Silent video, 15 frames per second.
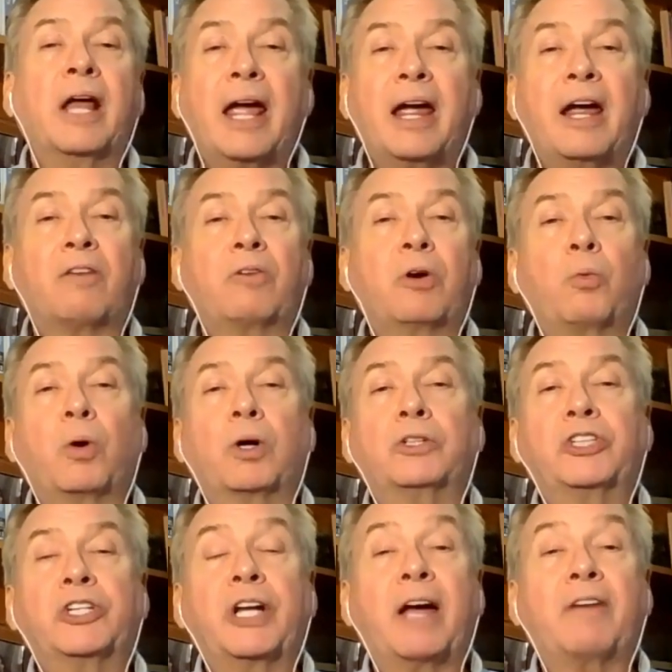
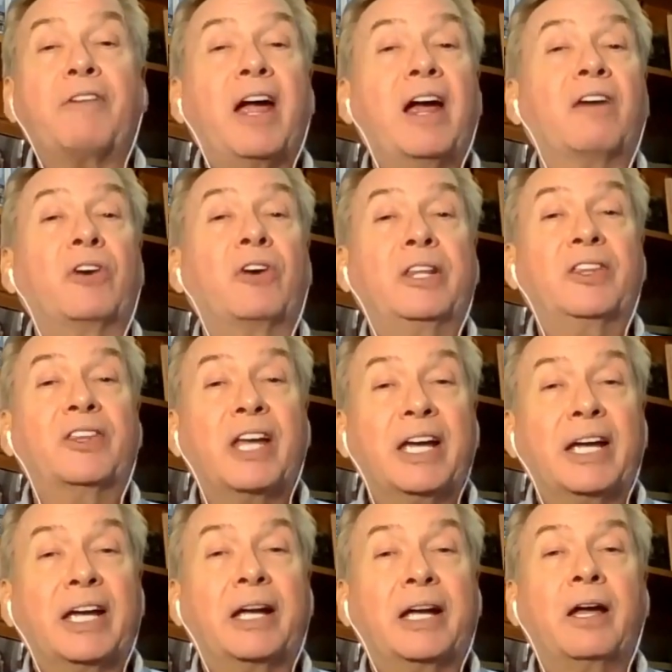should have
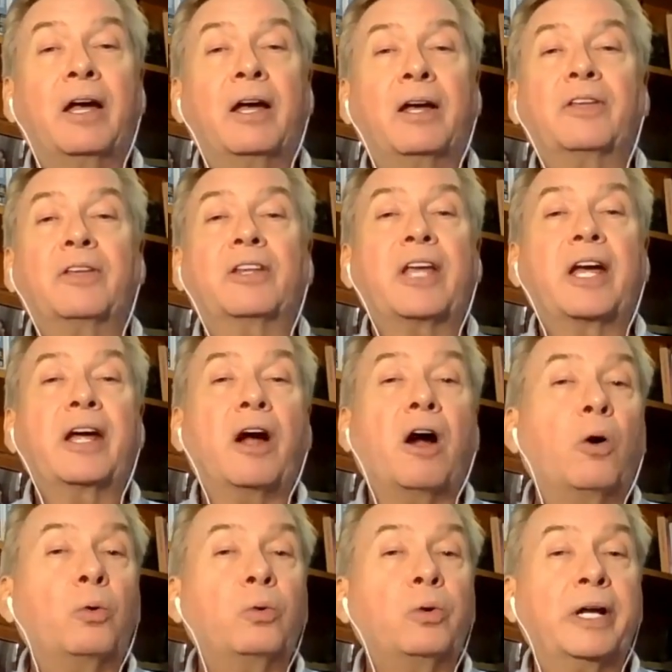everything that they
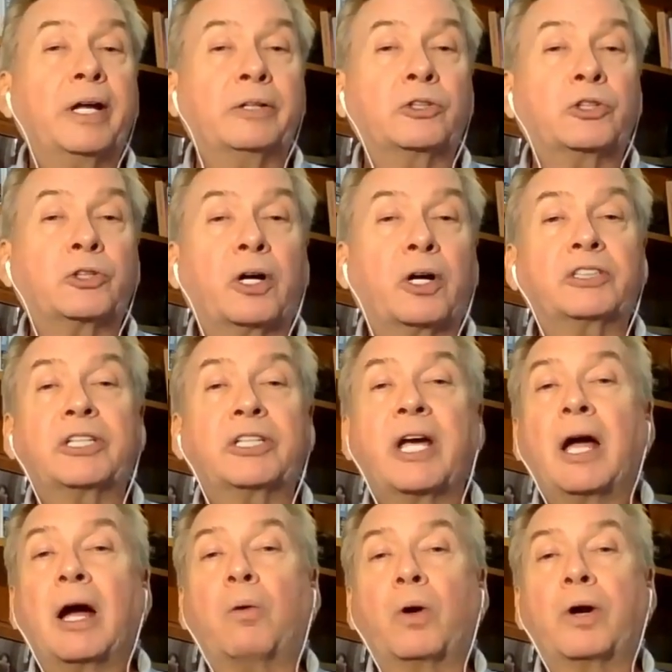own in trust.
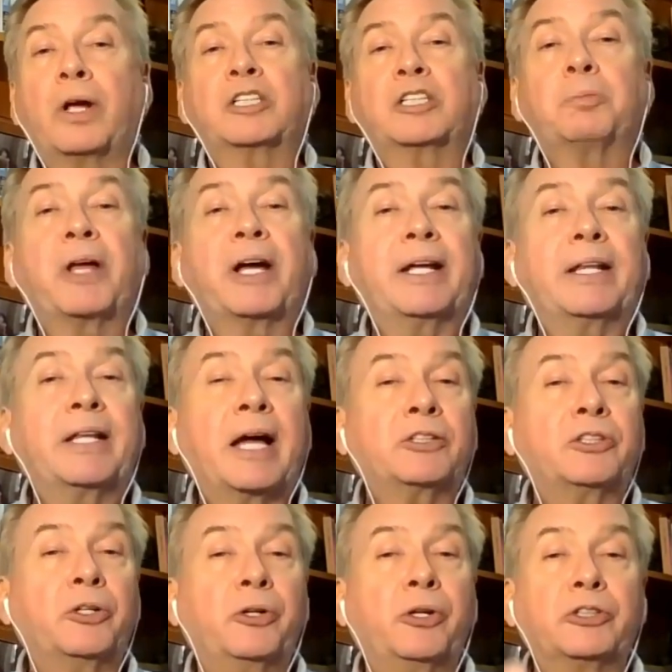I want to explain
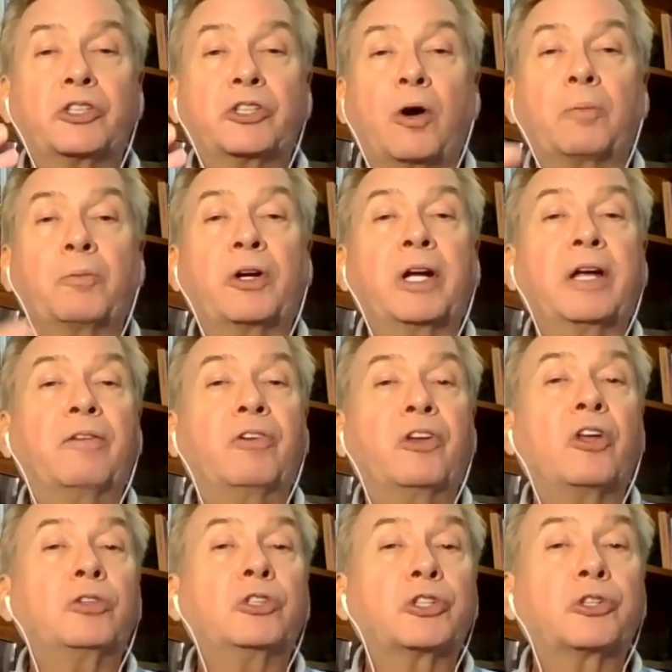that to you. So I'm going to give you
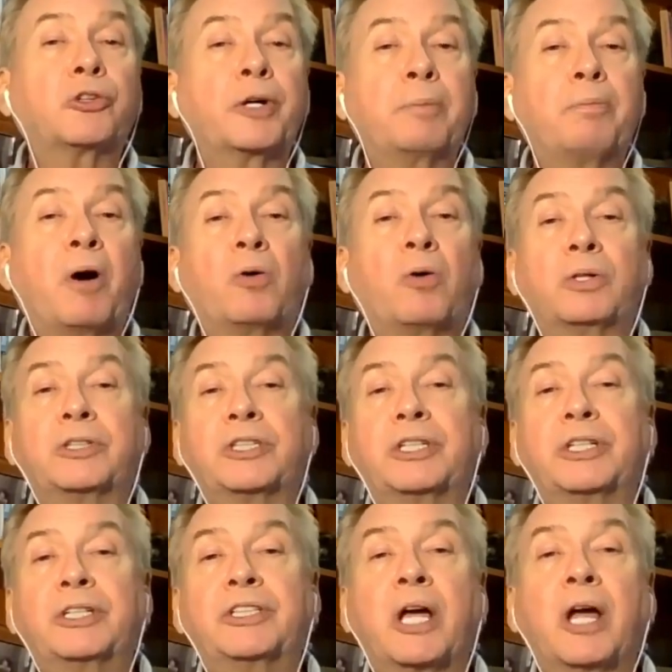those 3
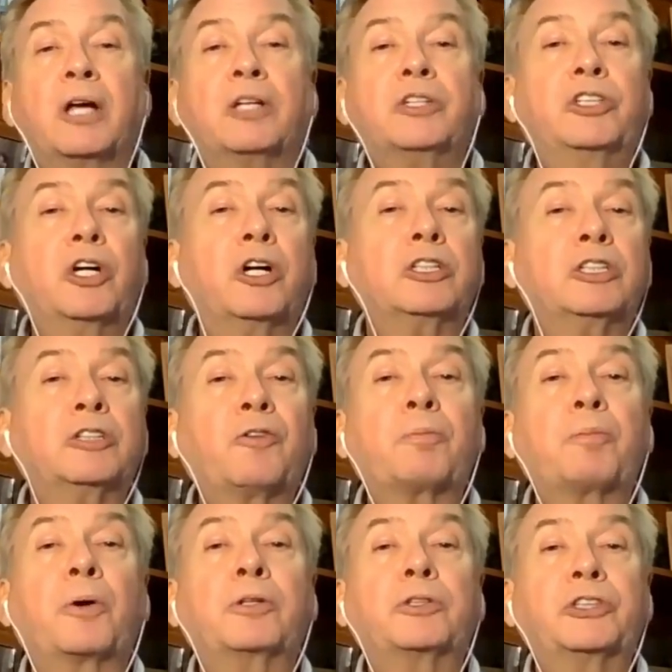bonuses just for
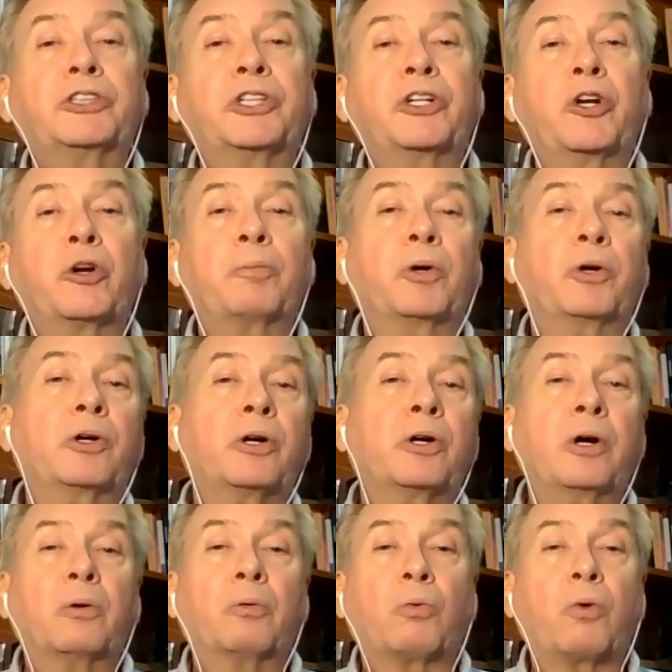purchasing your book
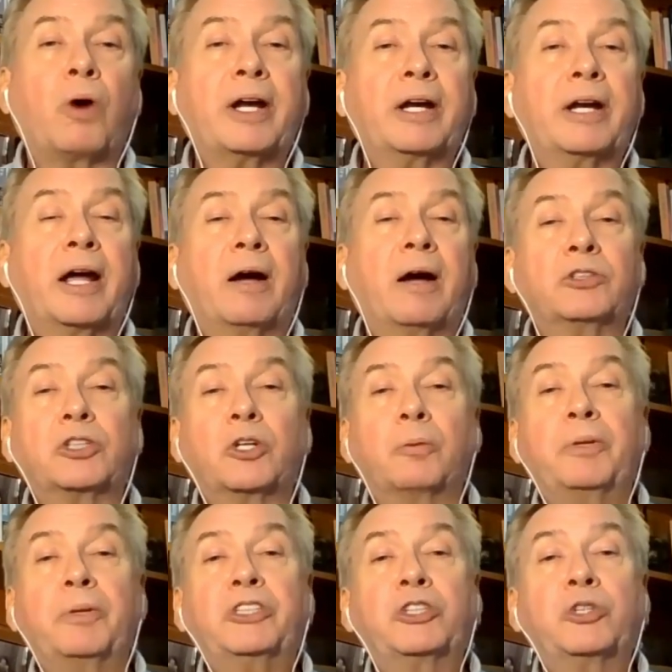right now. So
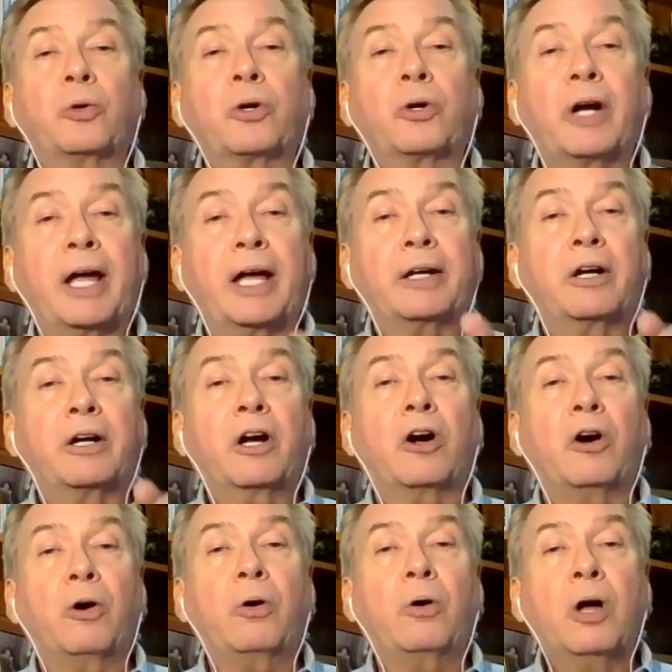be sure and
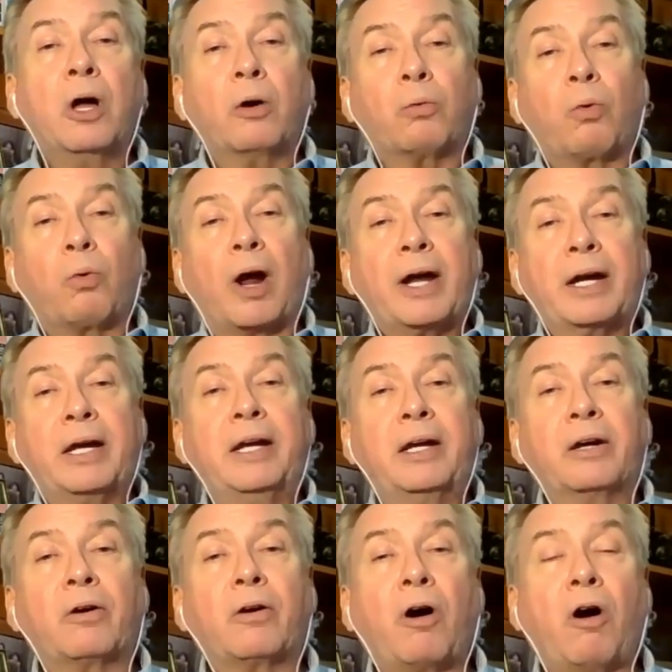go right
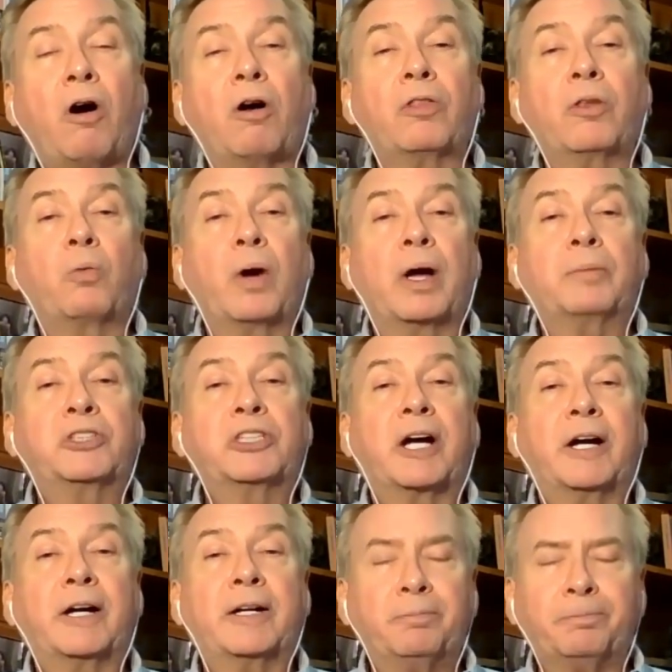here on the
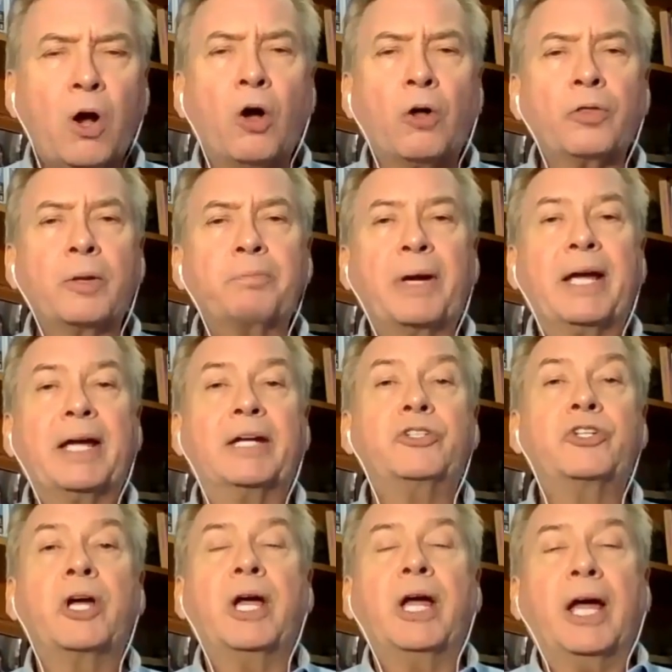website, on the
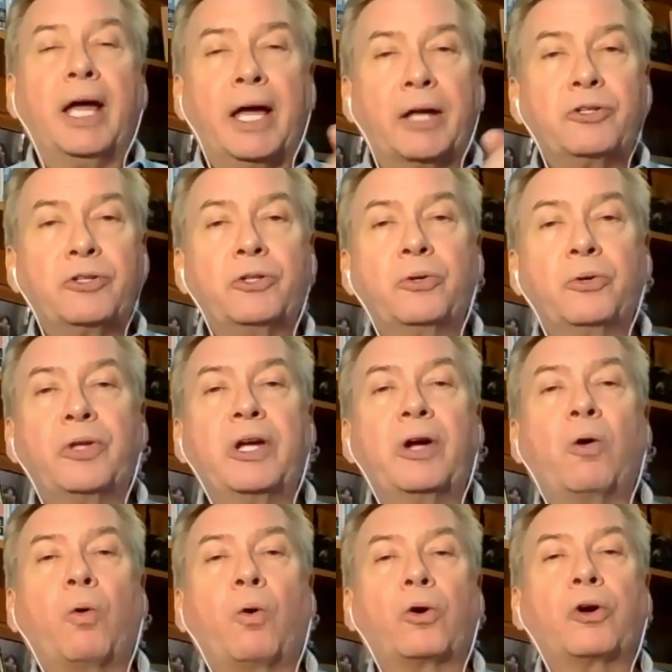page, and do the
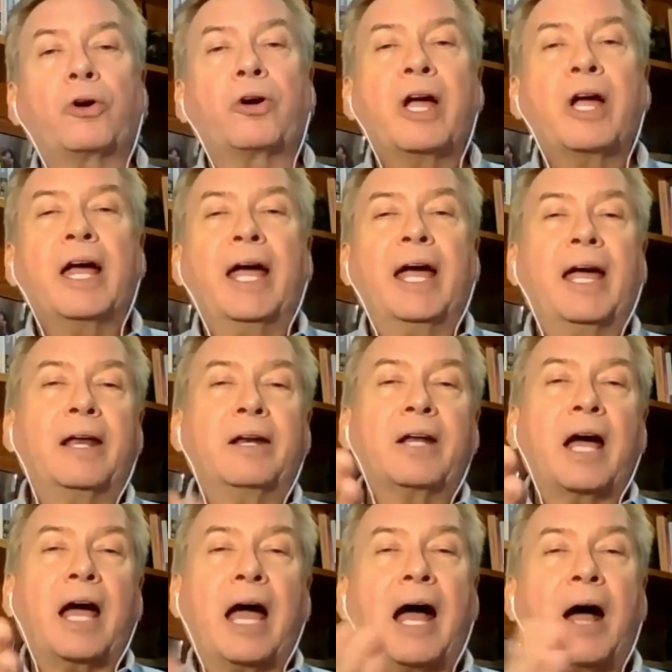order. And
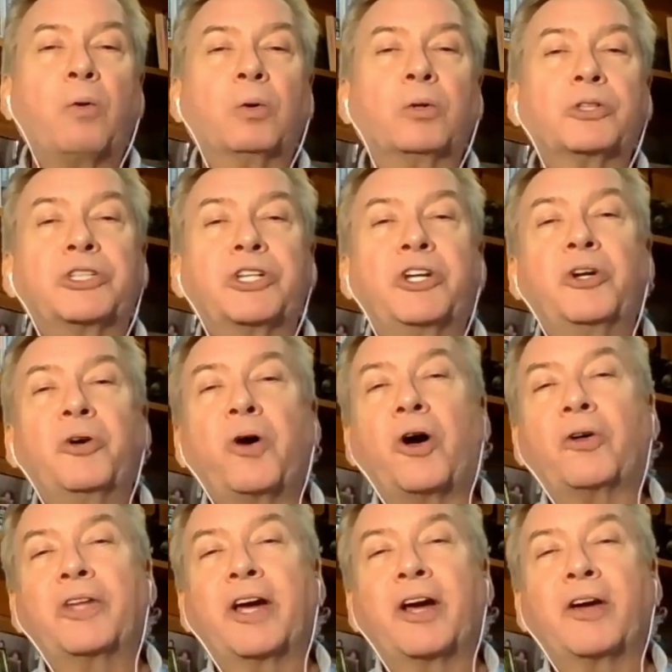I will see you
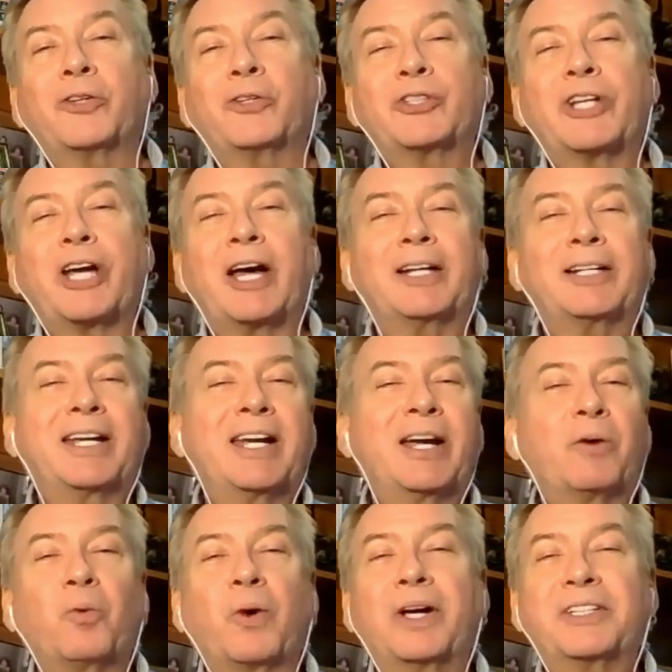on the other side.
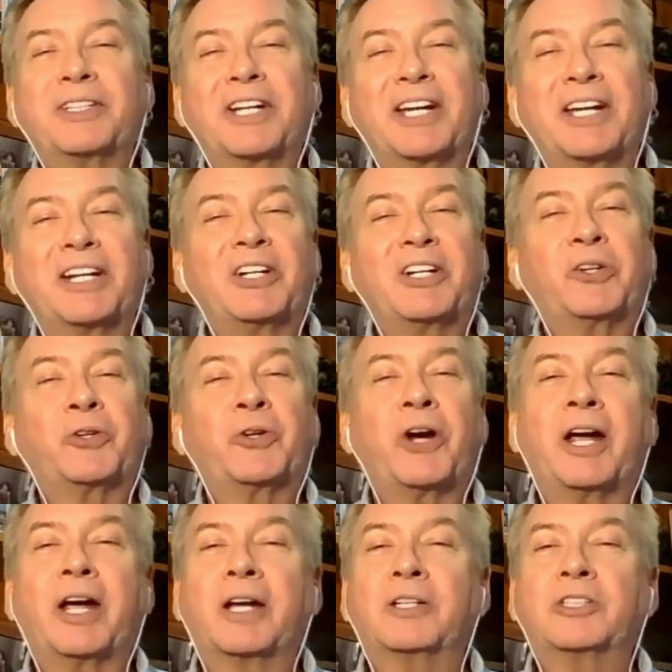Can't wait to get it in your
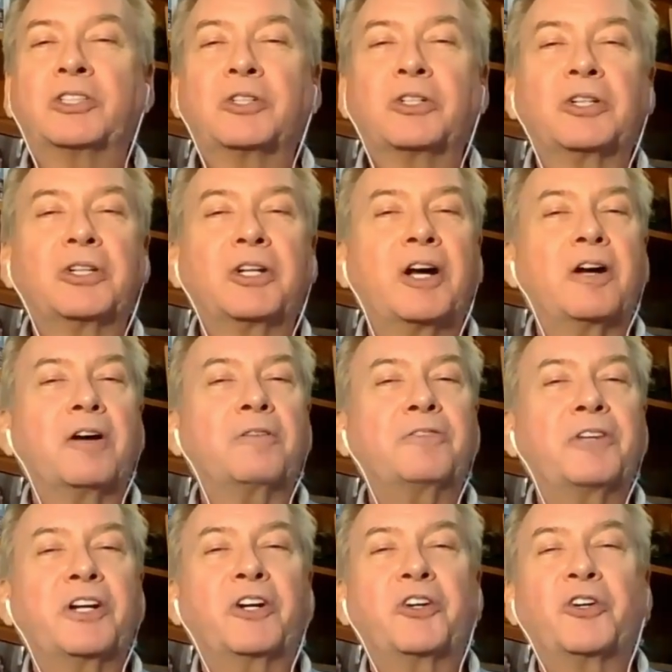hands. Love
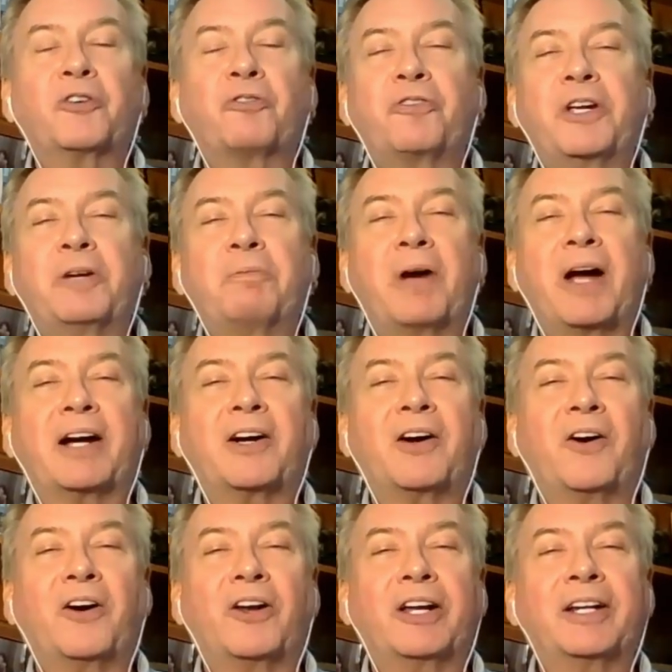to hear your feedback
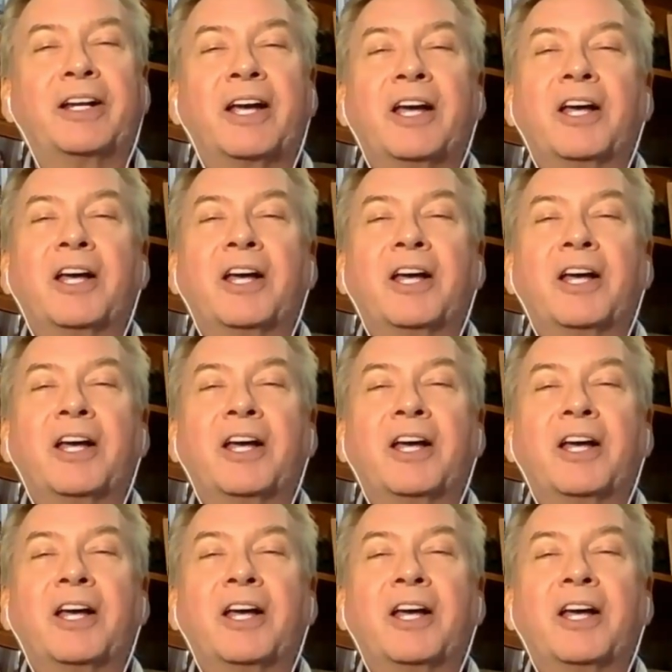on it.